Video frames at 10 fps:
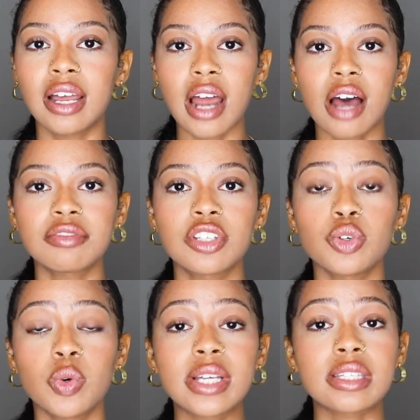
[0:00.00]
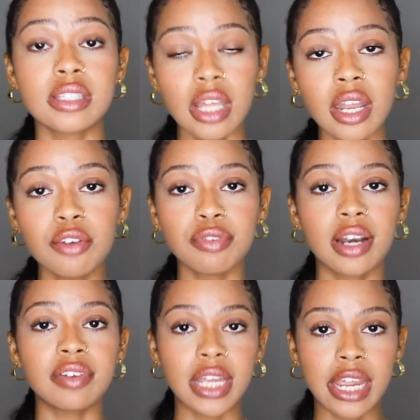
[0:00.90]
enough to sit in
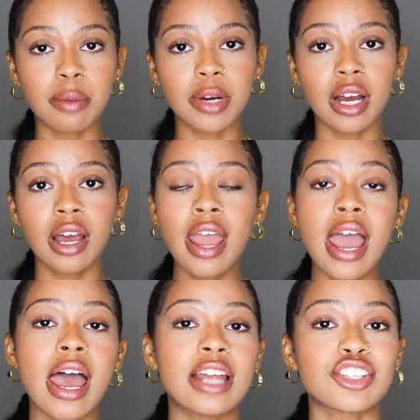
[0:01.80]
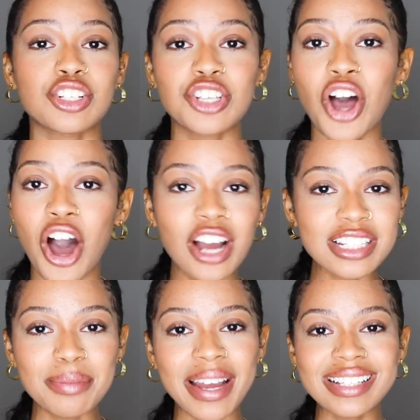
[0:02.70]
front of a camera and to
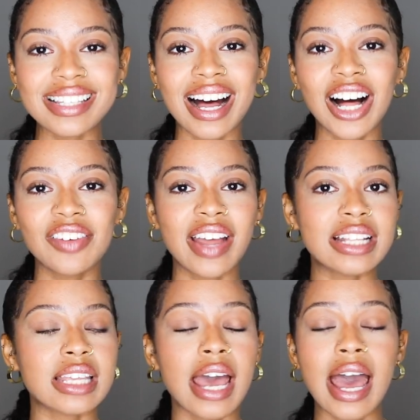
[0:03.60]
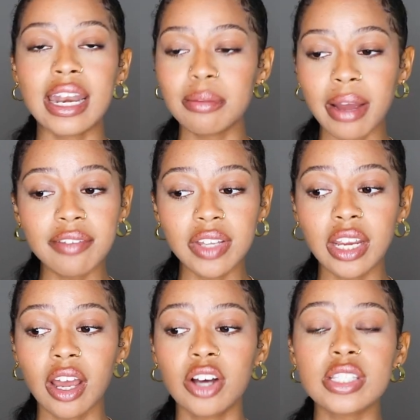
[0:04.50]
talk to myself and to edit my
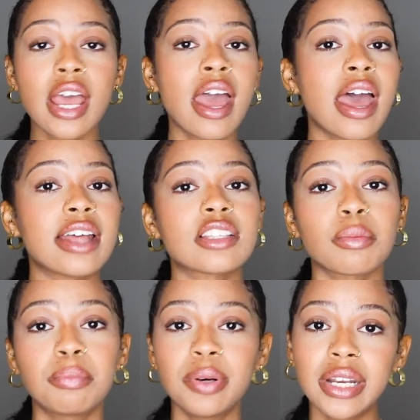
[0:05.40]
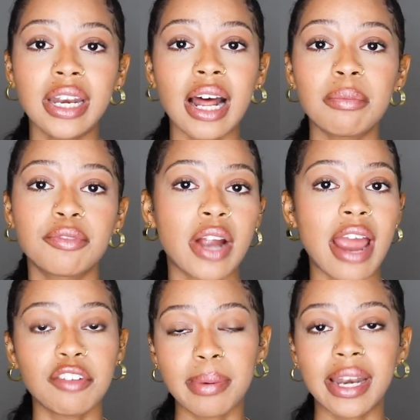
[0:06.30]
videos and to put it up for
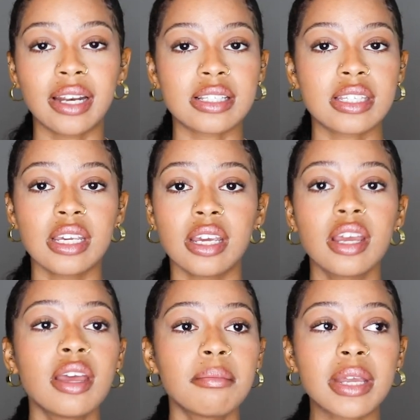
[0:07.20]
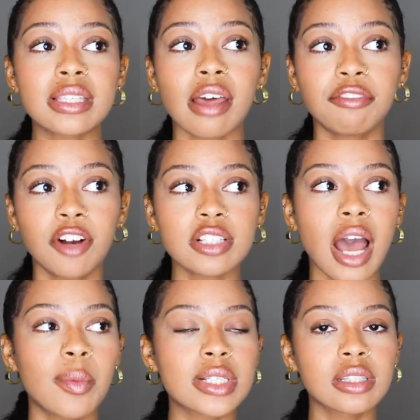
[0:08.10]
everybody to see because at first
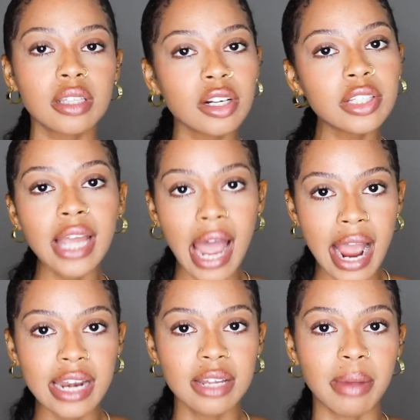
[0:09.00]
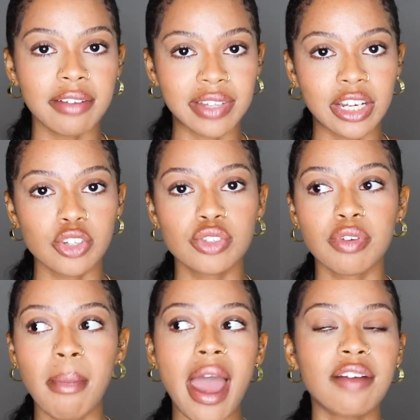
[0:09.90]
I was literally hiding my videos
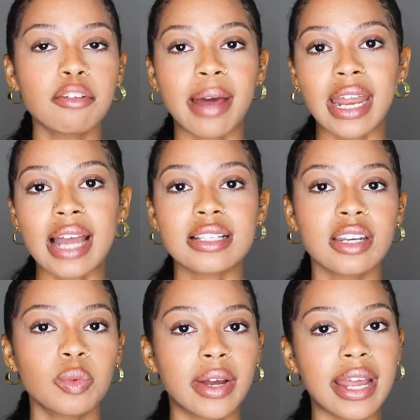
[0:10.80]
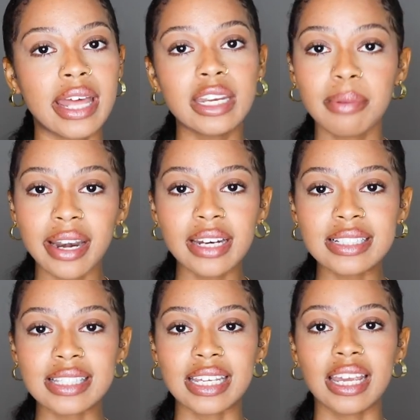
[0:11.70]
from everybody. I didn't want anybody
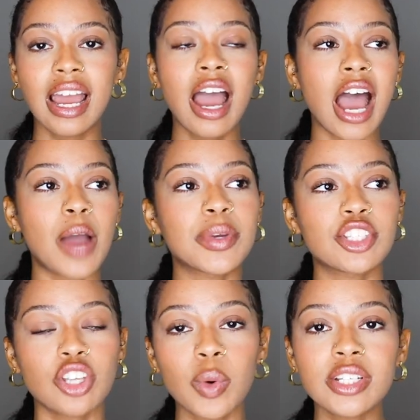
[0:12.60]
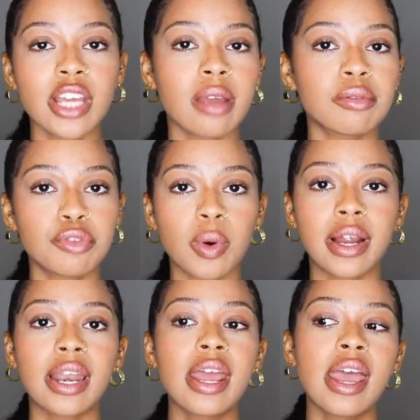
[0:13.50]
to see. I was so ashamed for
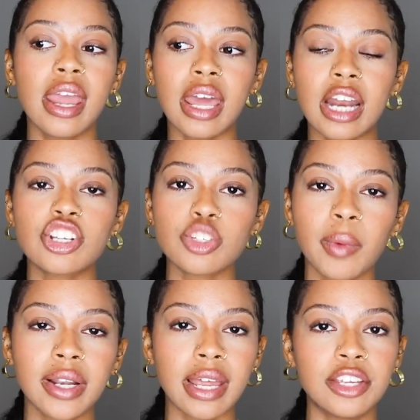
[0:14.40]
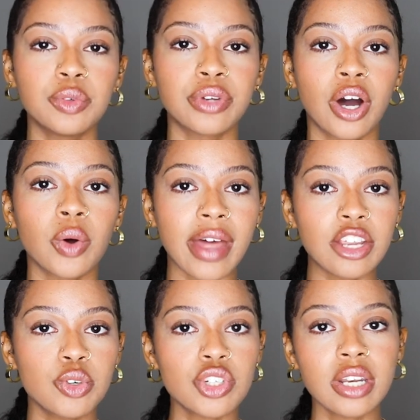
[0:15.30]
it and I just want to let you know
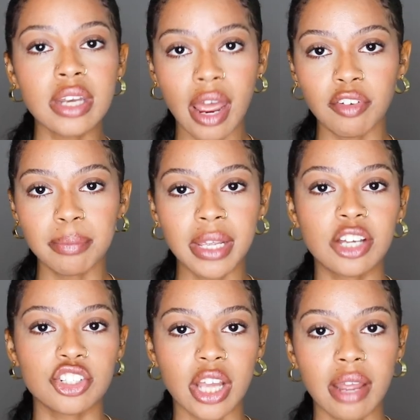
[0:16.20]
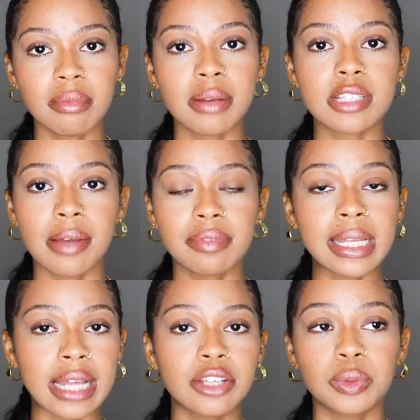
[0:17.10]
that you should never be ashamed of
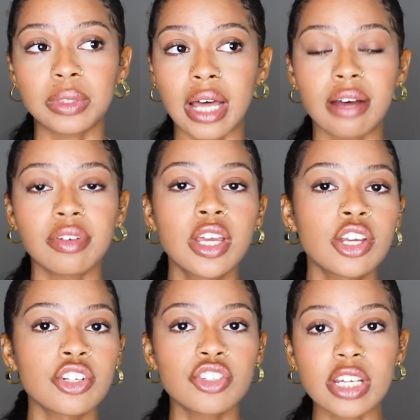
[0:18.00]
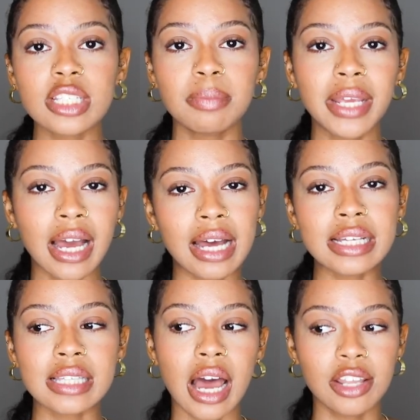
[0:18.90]
something that you love just
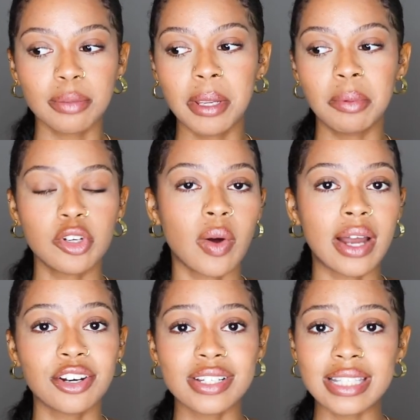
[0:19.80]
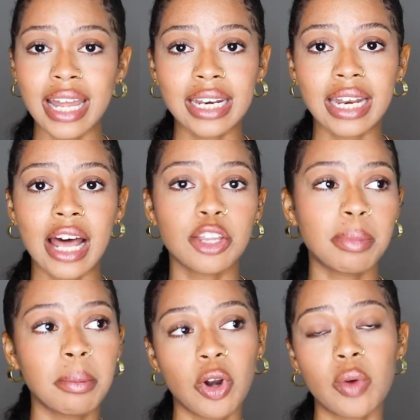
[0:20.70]
because other people don't understand it, other
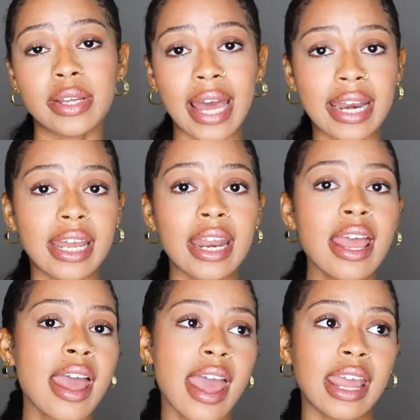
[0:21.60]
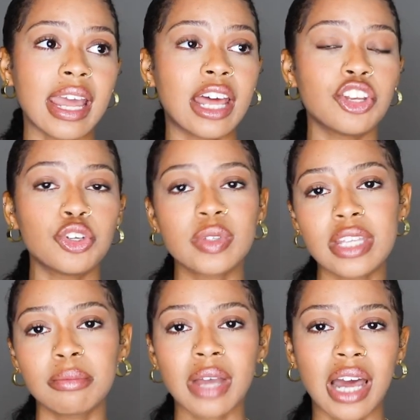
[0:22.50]
people don't get it, and you
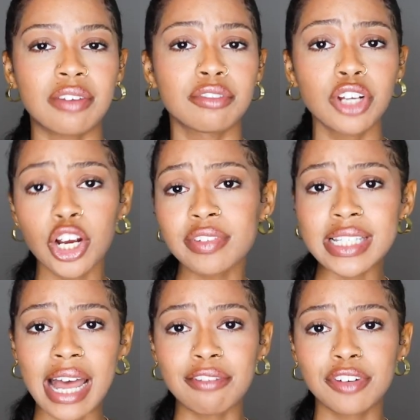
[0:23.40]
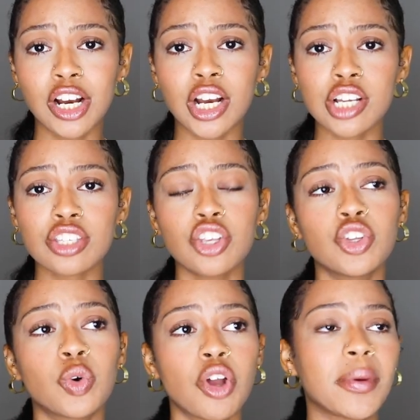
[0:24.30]
seem kind of nervous at first, you
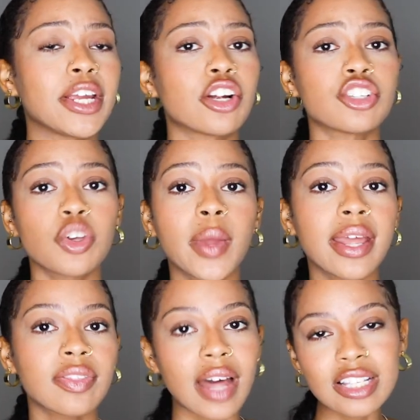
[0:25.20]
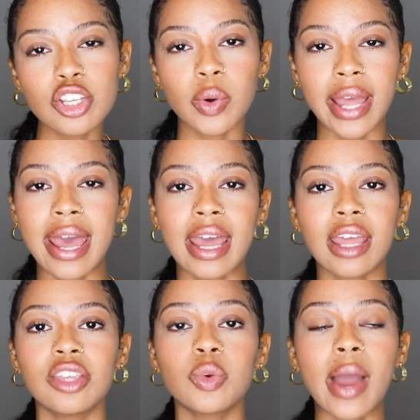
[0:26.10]
don't know what you're doing, that's
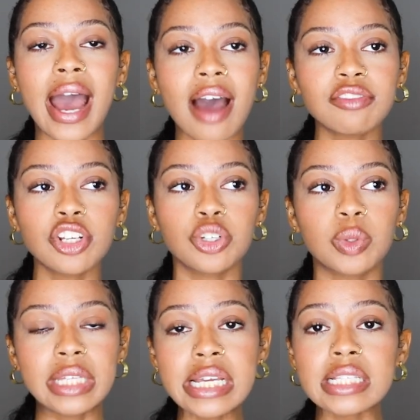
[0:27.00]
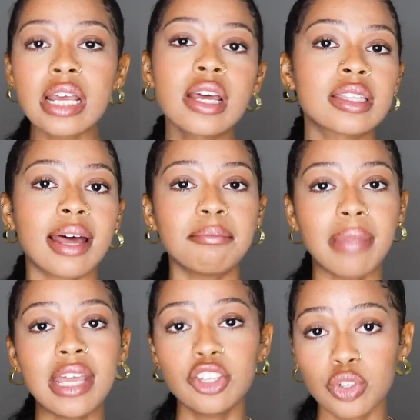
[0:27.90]
okay. You have to do things that
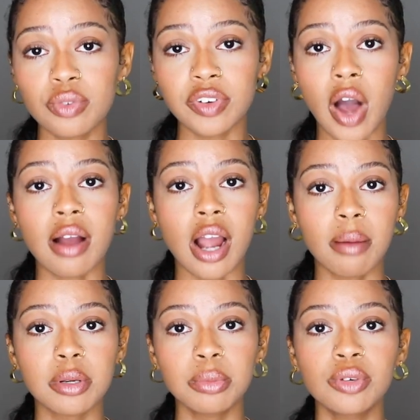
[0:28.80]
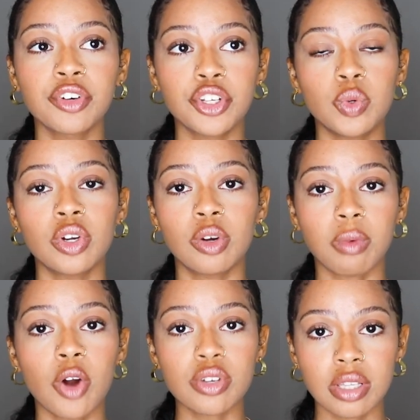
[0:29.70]
make you feel uncomfortable for you to
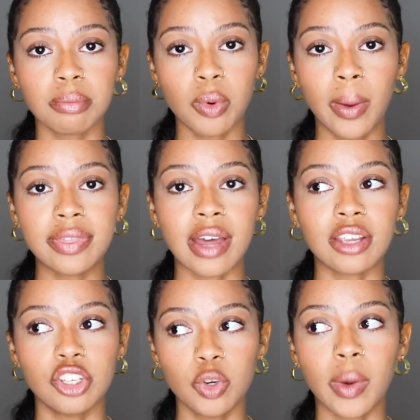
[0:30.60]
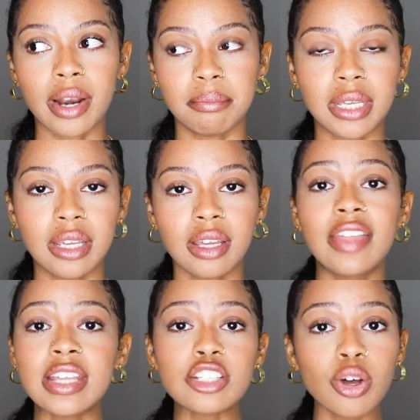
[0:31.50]
grow to the point that you wanna be.
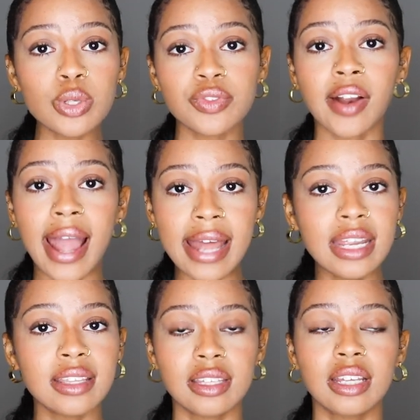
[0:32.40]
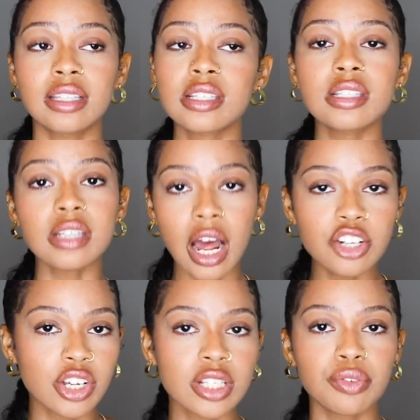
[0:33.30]
And this goes for anything. This is
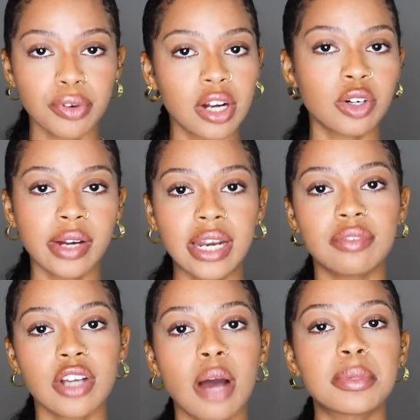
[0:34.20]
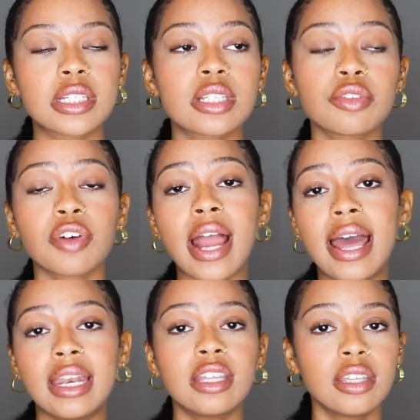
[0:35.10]
not just for a creative job, this is for
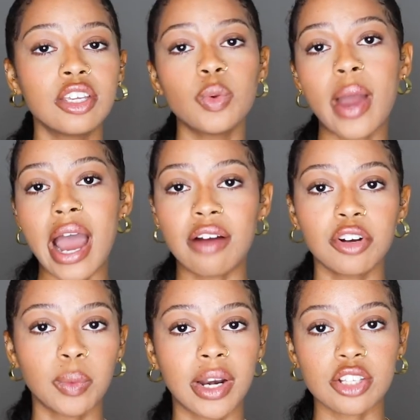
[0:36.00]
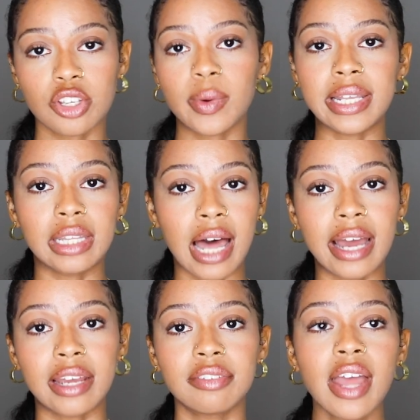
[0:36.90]
anything you ever wanna do in
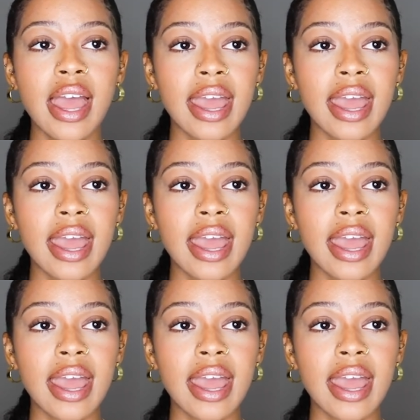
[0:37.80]
life.